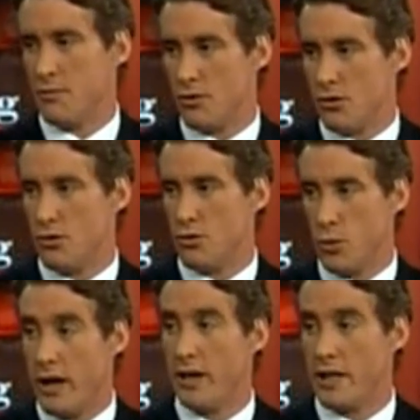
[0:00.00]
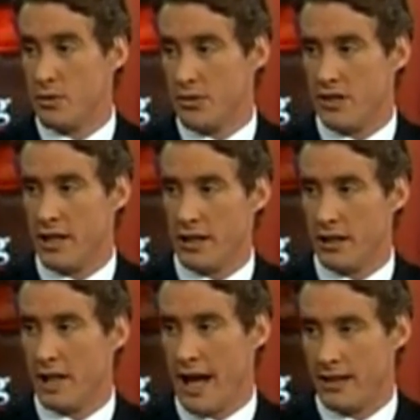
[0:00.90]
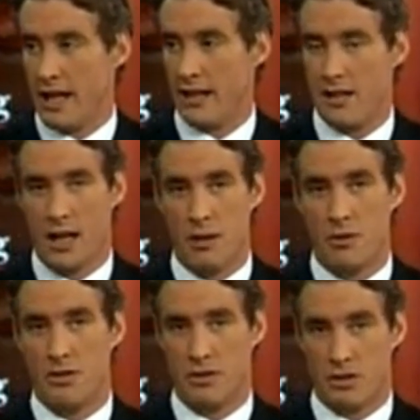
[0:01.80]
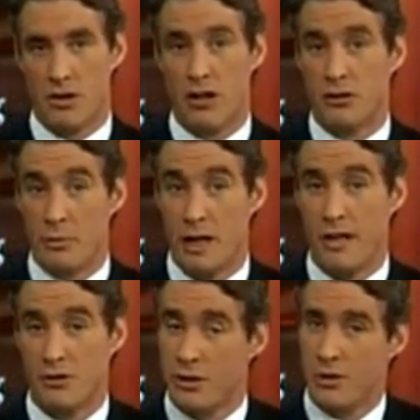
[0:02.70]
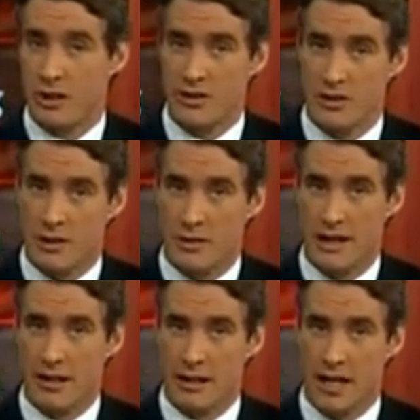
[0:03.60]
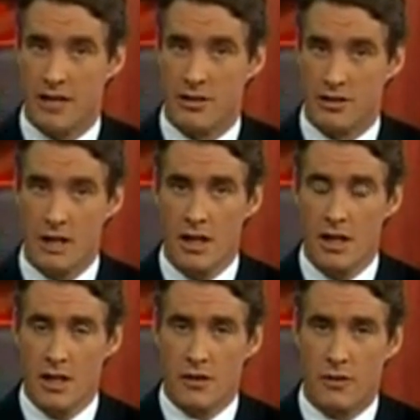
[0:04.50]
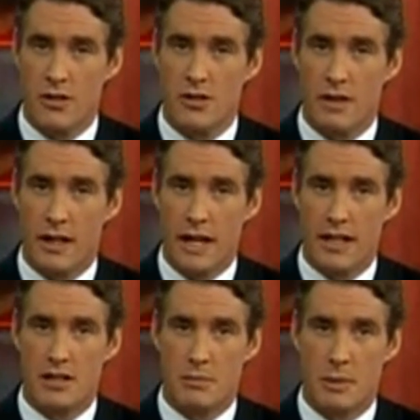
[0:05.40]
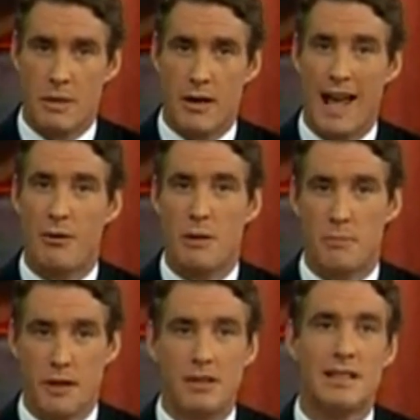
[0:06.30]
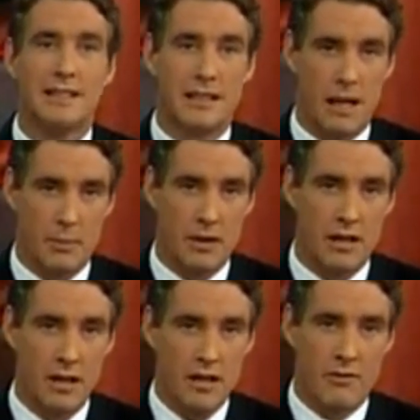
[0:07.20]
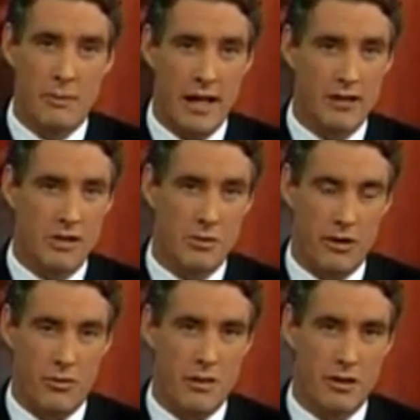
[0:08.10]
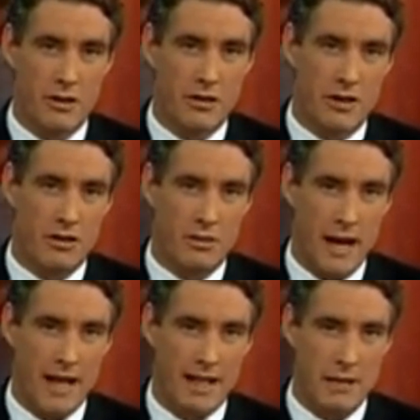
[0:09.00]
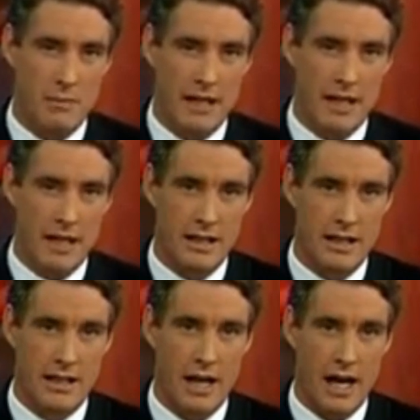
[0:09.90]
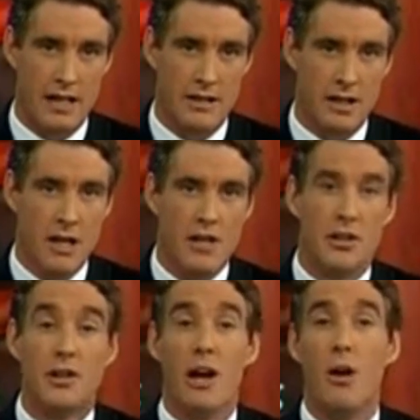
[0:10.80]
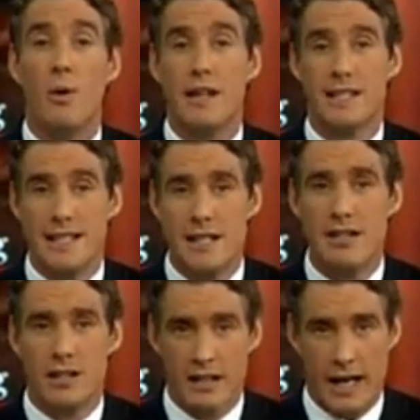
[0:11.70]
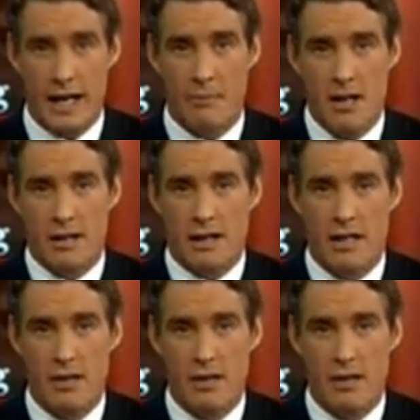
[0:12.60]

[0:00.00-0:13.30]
Chinese immigrant, a community leader, was imprisoned in Canada. The Trap of Capitalism thirty-four years ago, Mister Weizhen Tang, as a young university teacher